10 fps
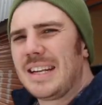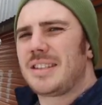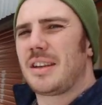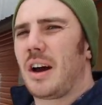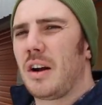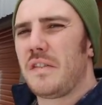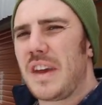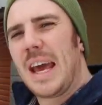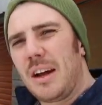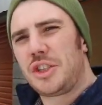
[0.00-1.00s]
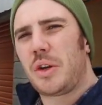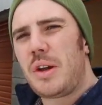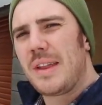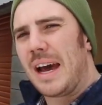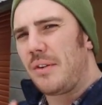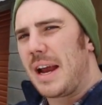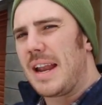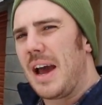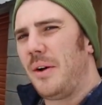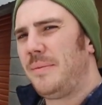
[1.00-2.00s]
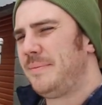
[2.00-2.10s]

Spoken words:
into the RV, and I'll show you that right now.